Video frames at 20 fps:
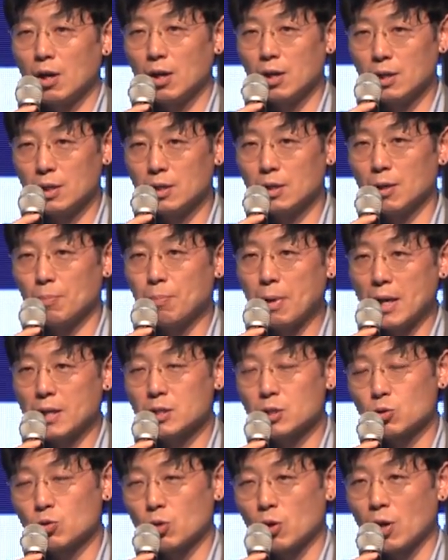in the
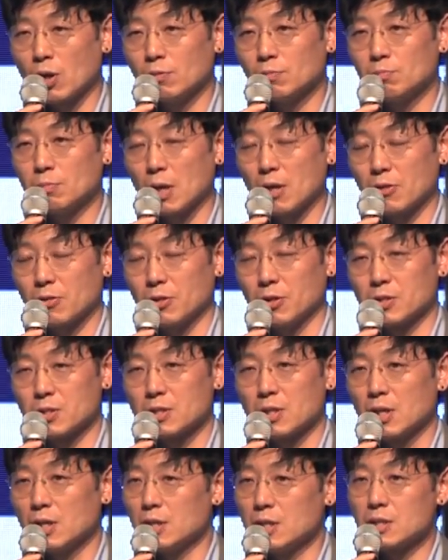past 12
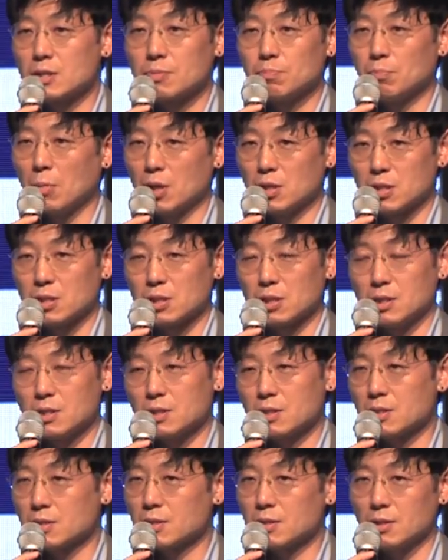months.
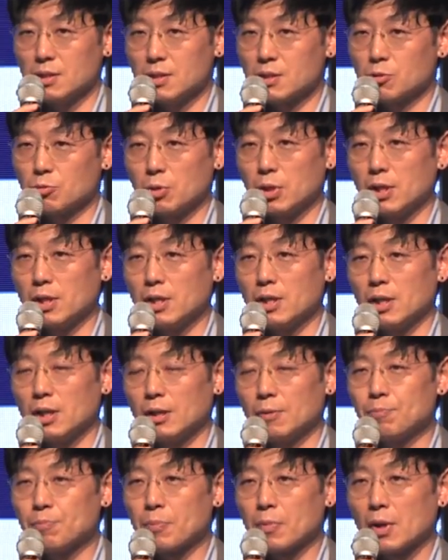It's really
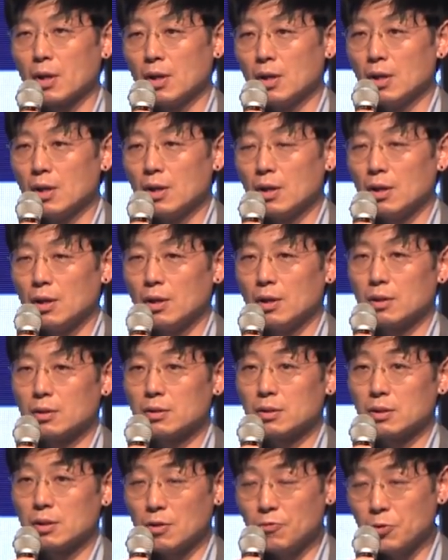a
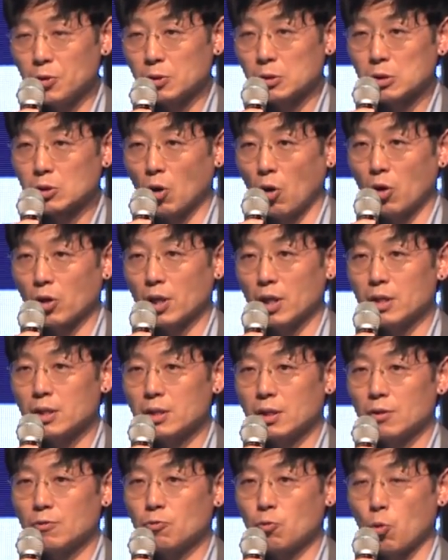difficult target
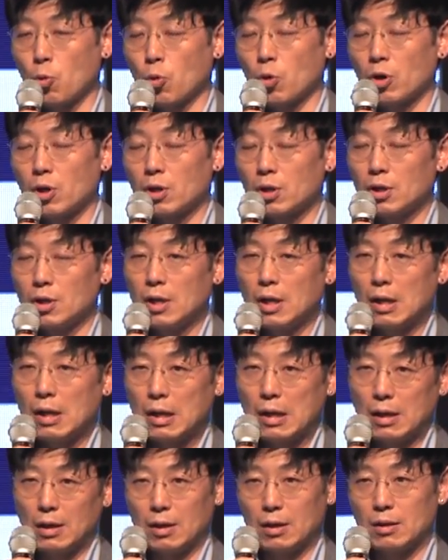for
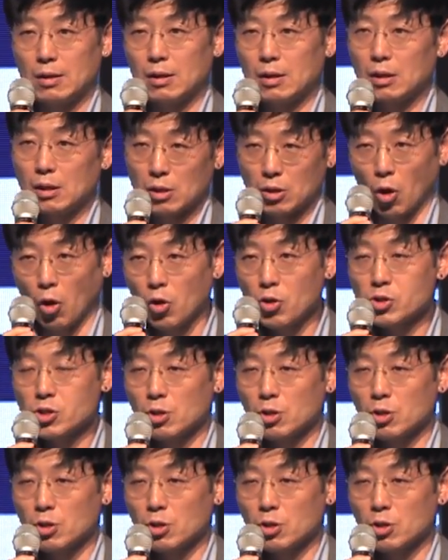a large